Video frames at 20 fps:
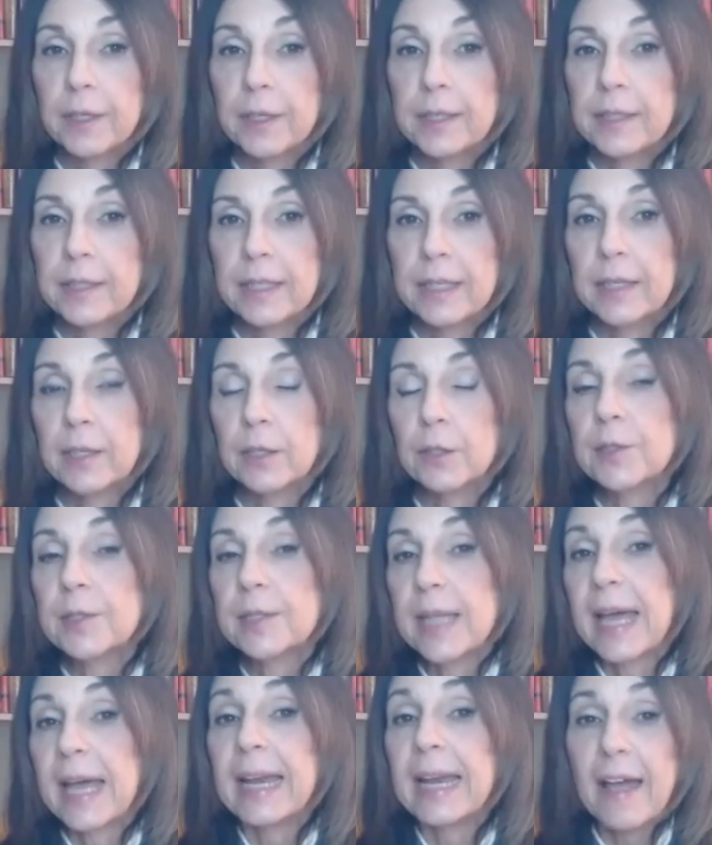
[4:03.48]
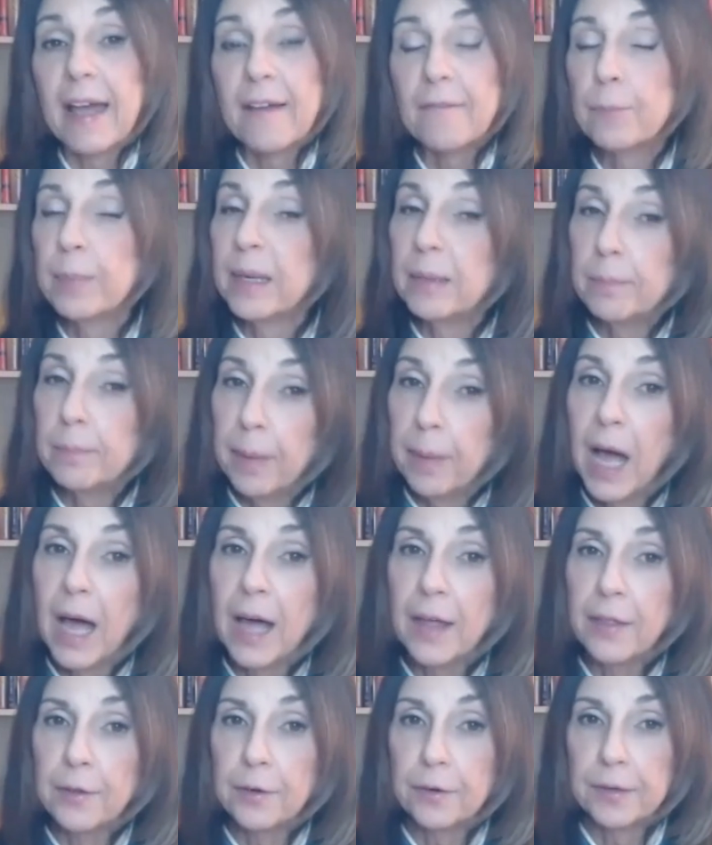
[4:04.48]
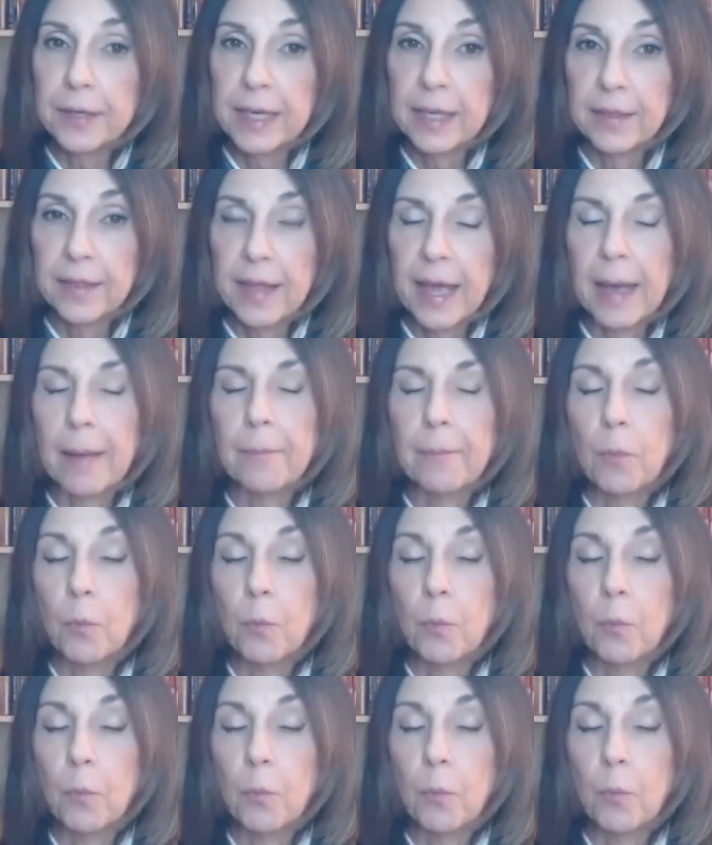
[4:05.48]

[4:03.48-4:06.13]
years that have been bothering them.